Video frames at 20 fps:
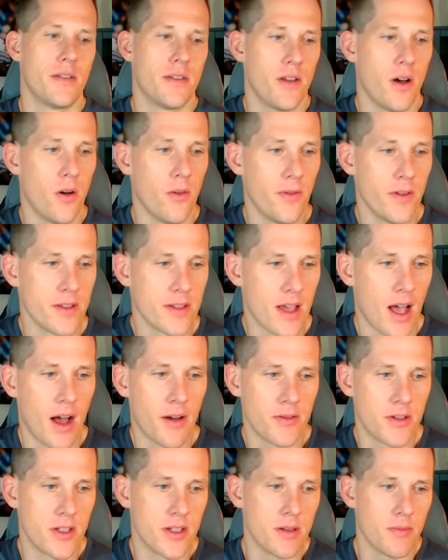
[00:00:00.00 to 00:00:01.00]
Dolphins
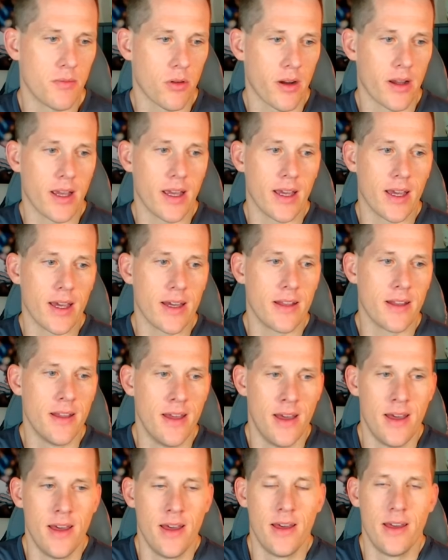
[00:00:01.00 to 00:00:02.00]
obviously bringing in
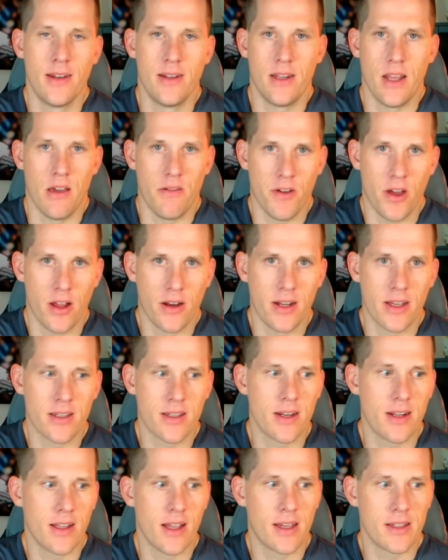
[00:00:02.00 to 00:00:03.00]
Davion
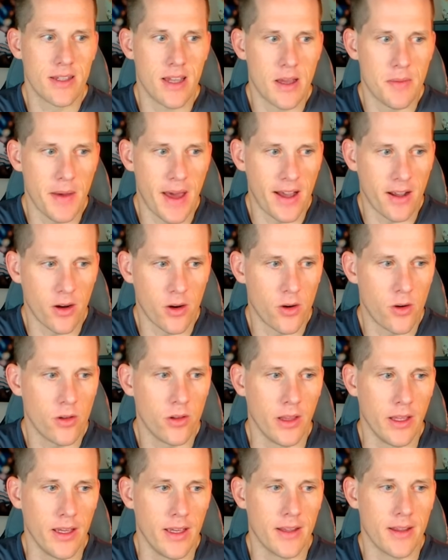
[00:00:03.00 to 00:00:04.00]
Nixon and Isaiah Mack
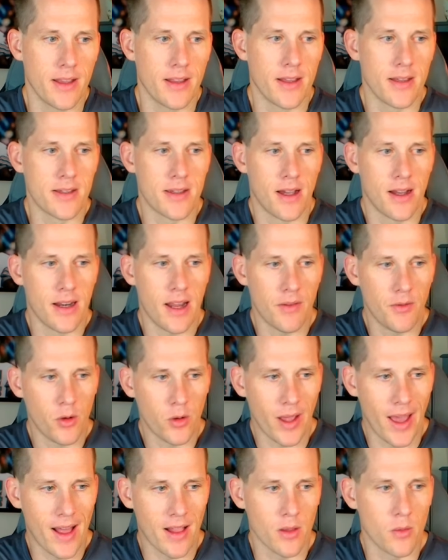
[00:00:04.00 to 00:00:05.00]
early, and then they signed Neville
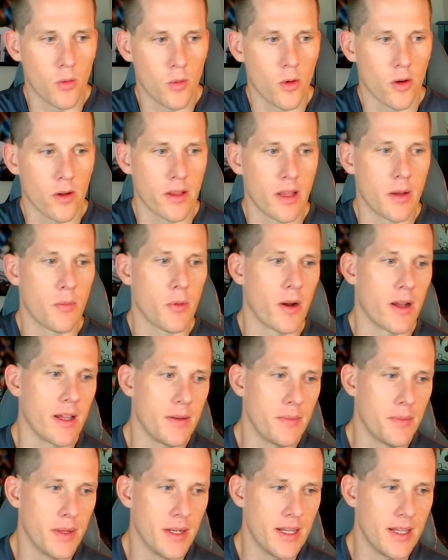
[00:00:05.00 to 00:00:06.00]
Gallimore, and they bring
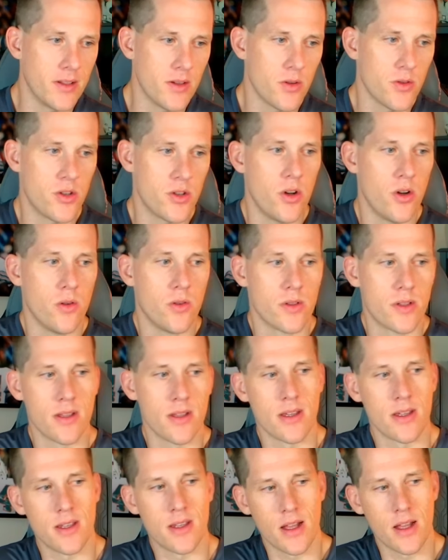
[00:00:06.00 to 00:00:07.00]
in Benito Jones, and
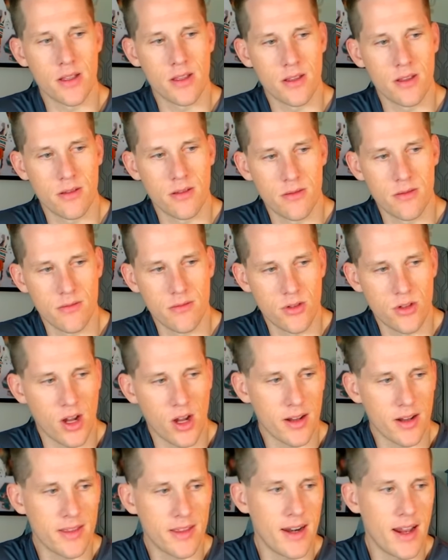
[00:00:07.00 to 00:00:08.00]
they sign
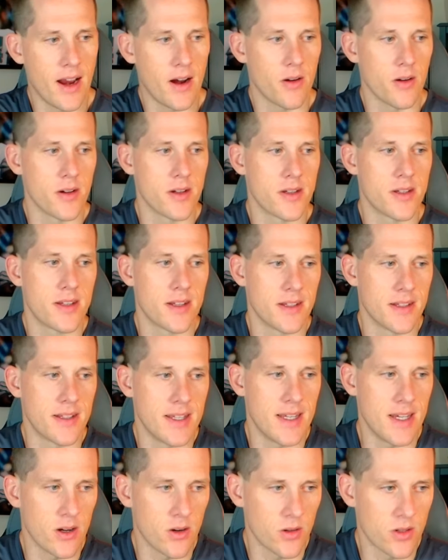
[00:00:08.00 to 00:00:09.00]
Jonathan Harris, and
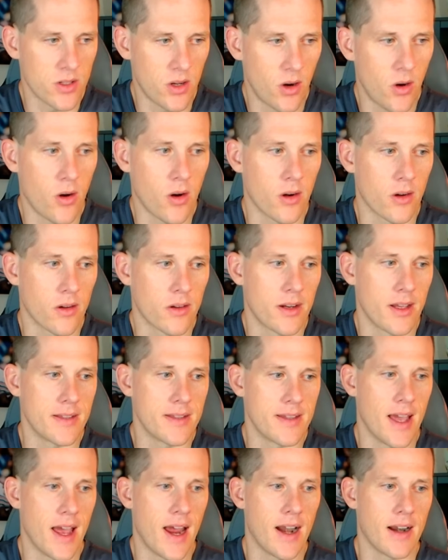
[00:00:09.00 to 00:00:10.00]
Tier Tart
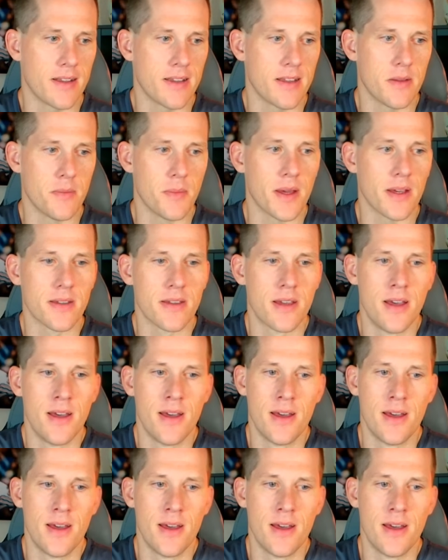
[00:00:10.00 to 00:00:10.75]
gets added to the mix.